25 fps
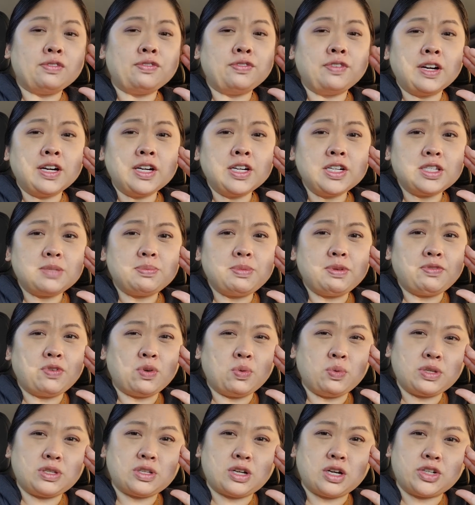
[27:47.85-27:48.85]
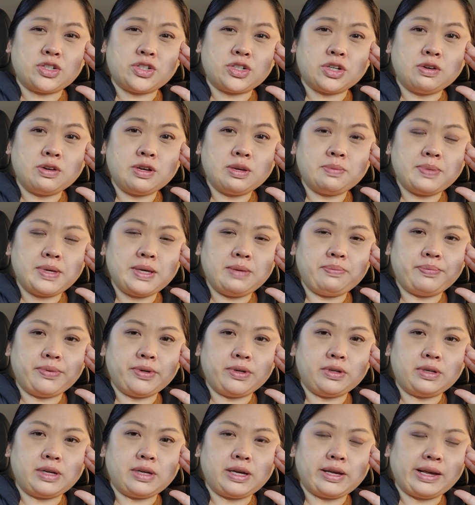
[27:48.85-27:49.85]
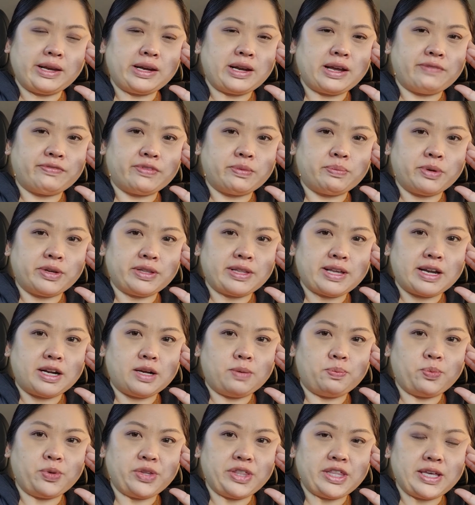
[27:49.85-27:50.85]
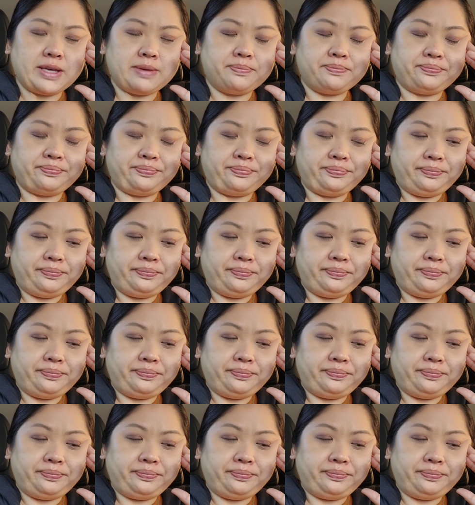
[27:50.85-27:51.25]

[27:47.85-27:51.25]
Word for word: first before we start showing people. I'm going to have to bring that up with him.